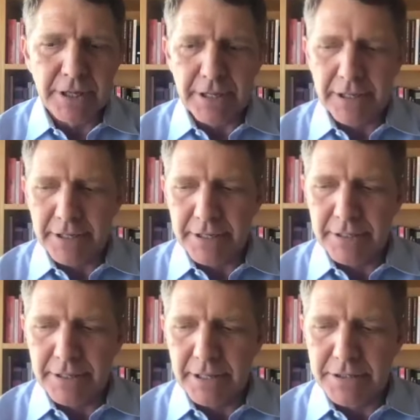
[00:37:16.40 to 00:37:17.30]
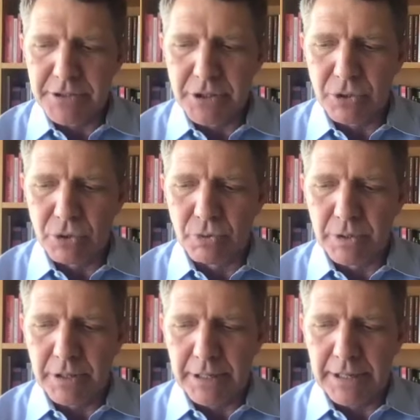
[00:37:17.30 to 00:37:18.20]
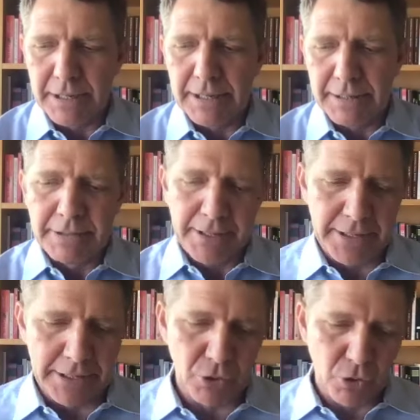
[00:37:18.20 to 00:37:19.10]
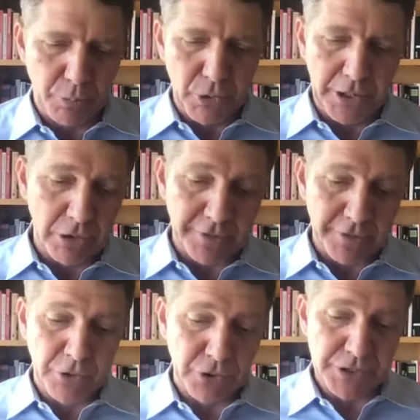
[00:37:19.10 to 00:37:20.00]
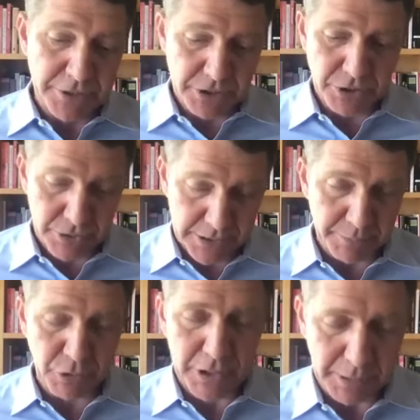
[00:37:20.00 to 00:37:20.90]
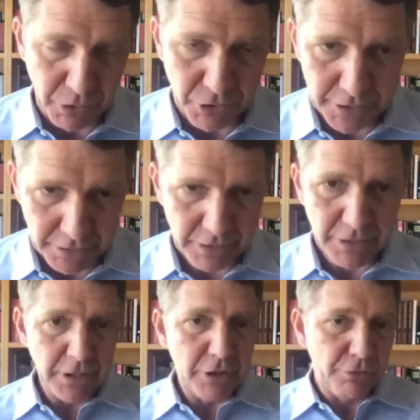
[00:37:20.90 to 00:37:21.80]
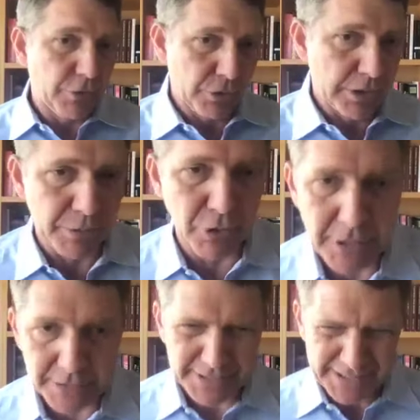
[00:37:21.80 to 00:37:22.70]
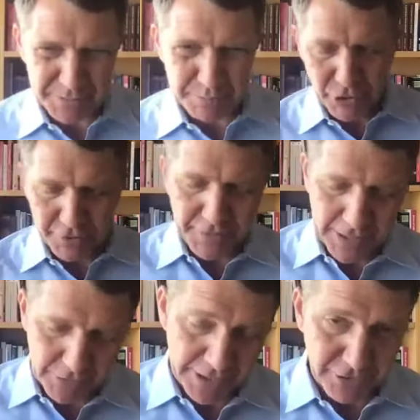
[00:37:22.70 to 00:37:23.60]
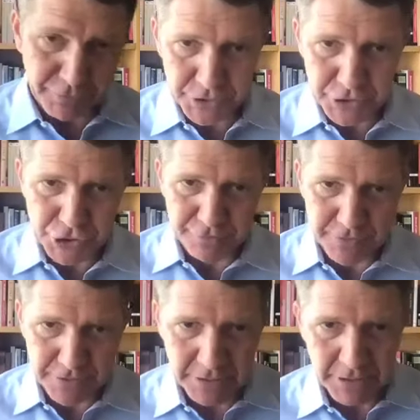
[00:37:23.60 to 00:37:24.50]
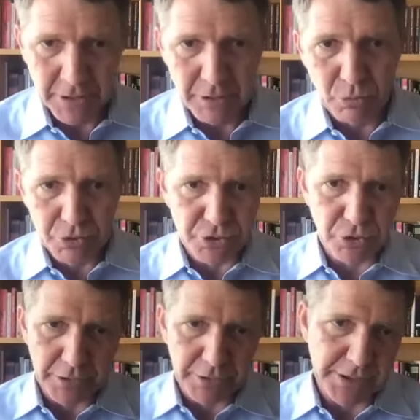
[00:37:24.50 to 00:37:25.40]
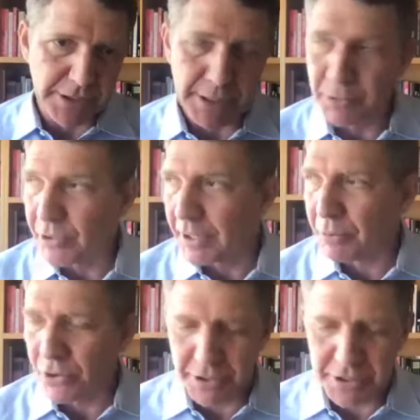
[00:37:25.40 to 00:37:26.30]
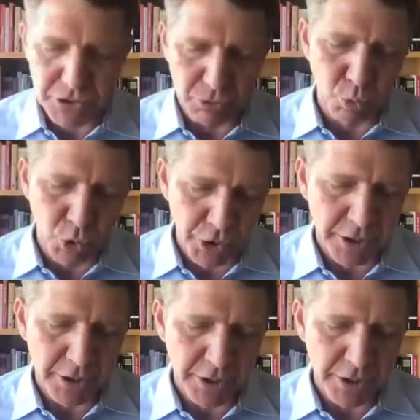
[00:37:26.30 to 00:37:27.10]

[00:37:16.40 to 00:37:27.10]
Uh, and so, and they incorporate a lot of voters into the Democratic Party who vote democratically. That's part of how California shifted more strongly to the Democratic Party, is the work